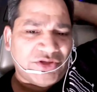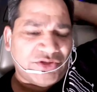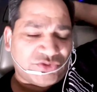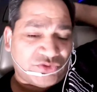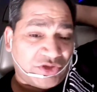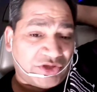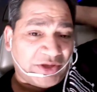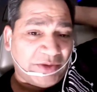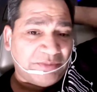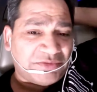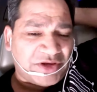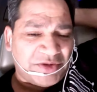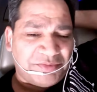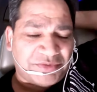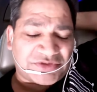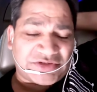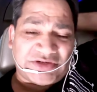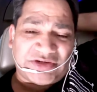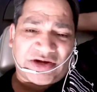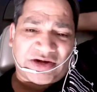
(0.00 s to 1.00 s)
so you keep
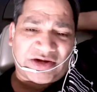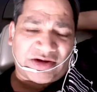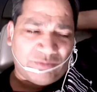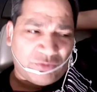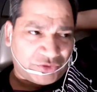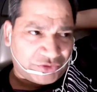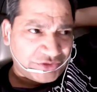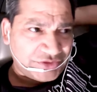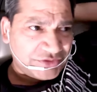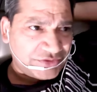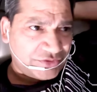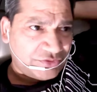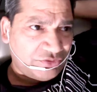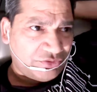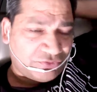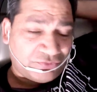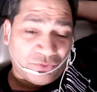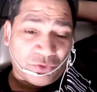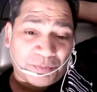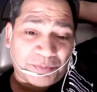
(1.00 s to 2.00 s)
3% Tata Motors
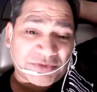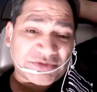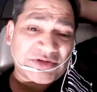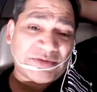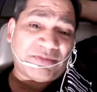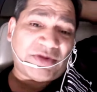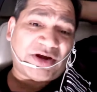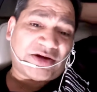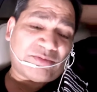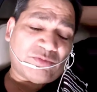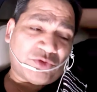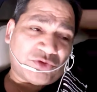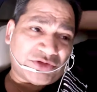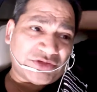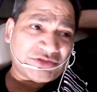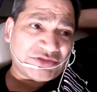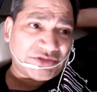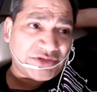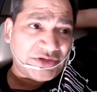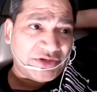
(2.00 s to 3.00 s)
or 4% Tata
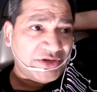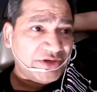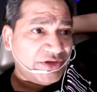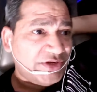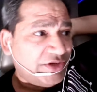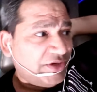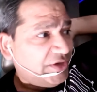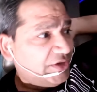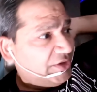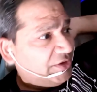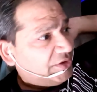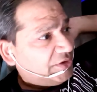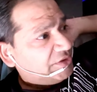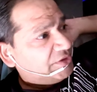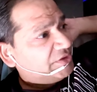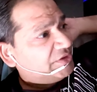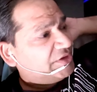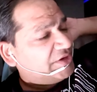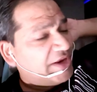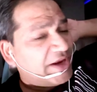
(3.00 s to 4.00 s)
Motors,
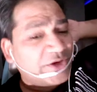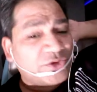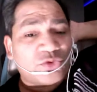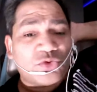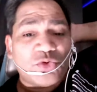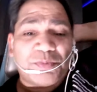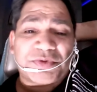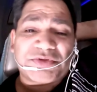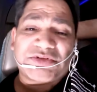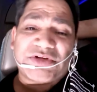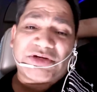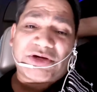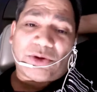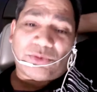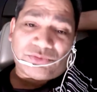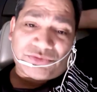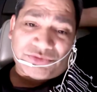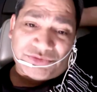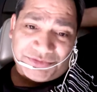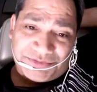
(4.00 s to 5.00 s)
take 2%
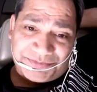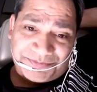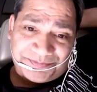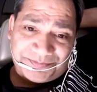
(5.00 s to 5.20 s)
out.